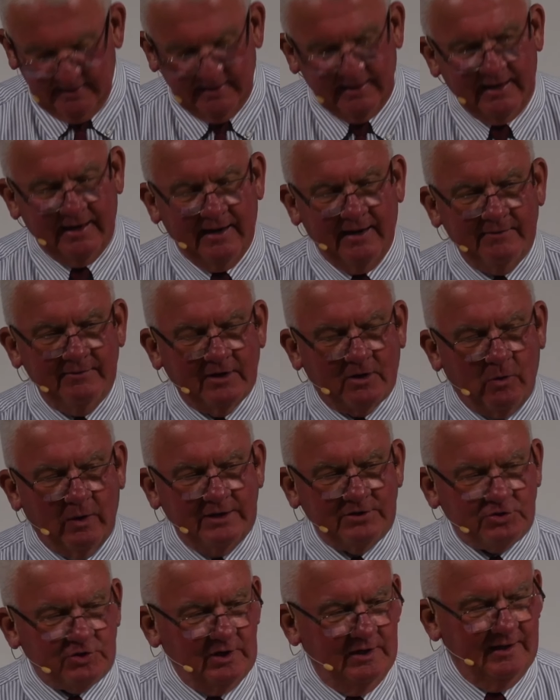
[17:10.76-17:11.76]
And the
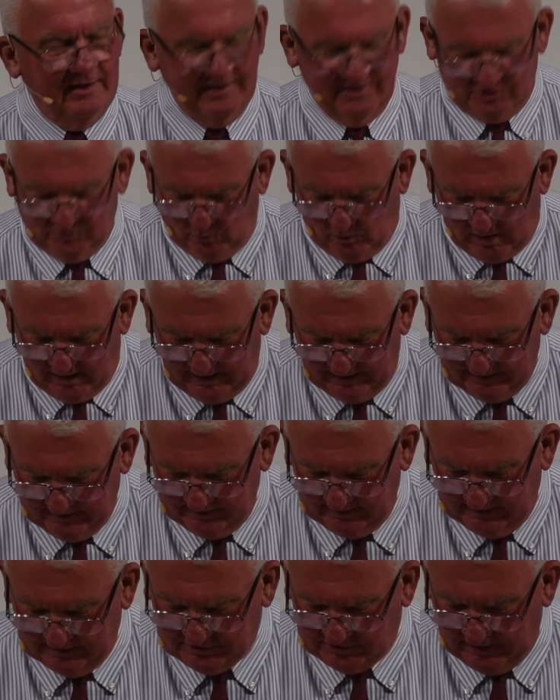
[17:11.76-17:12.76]
question is
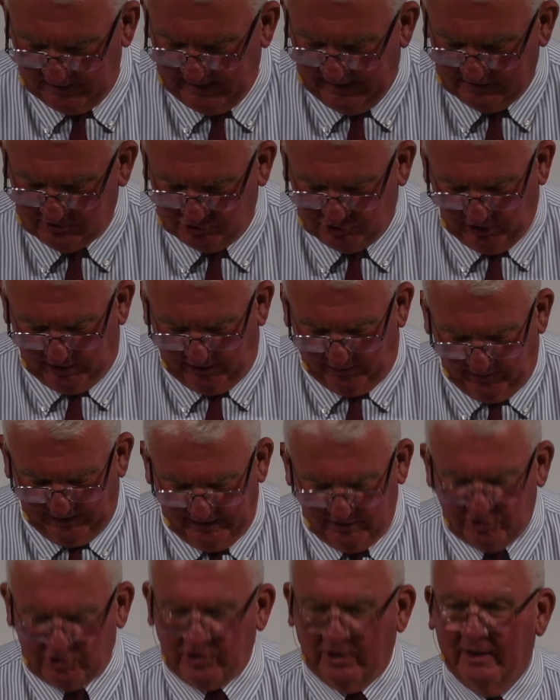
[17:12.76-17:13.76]
what is the next
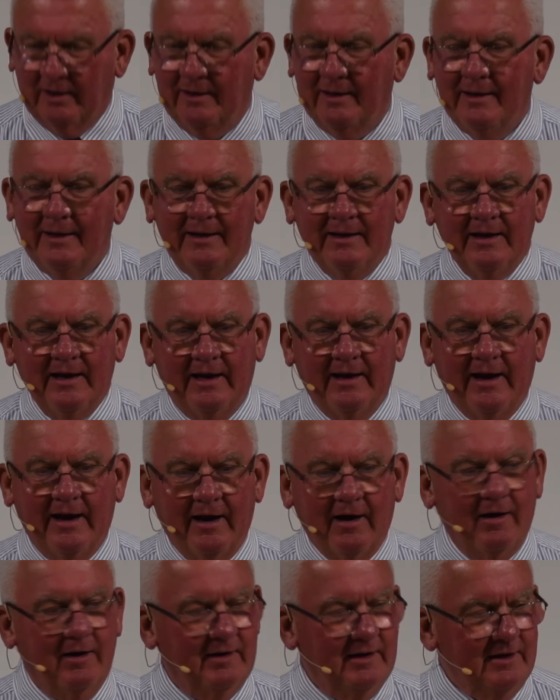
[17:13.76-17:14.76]
generation
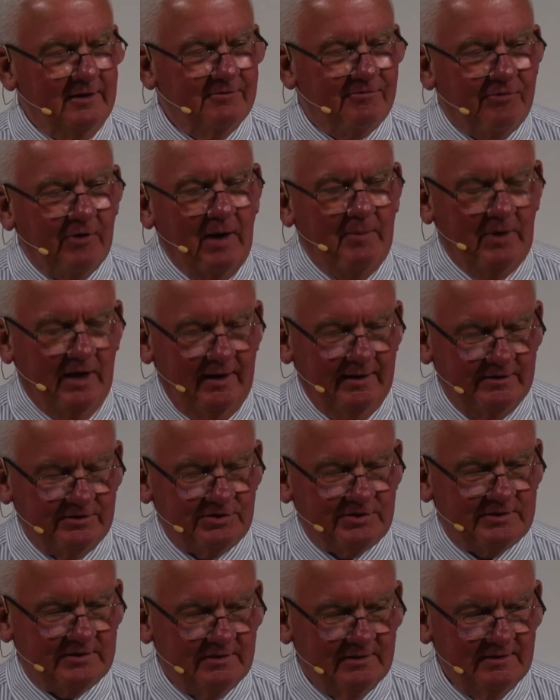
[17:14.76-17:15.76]
inheriting from
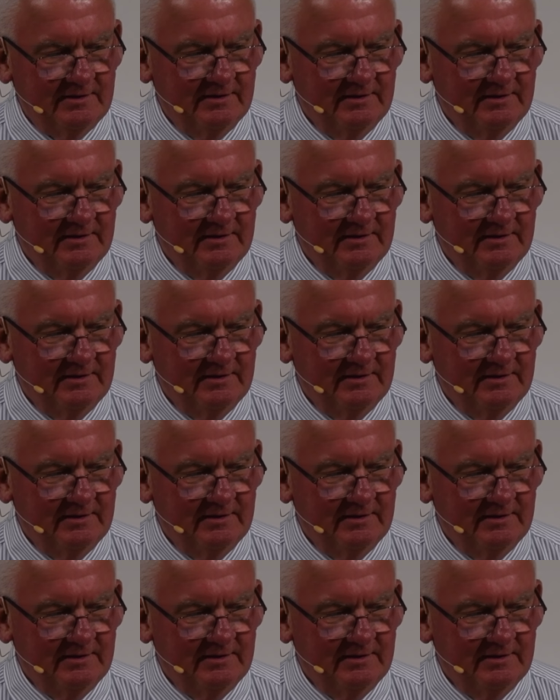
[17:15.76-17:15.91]
us?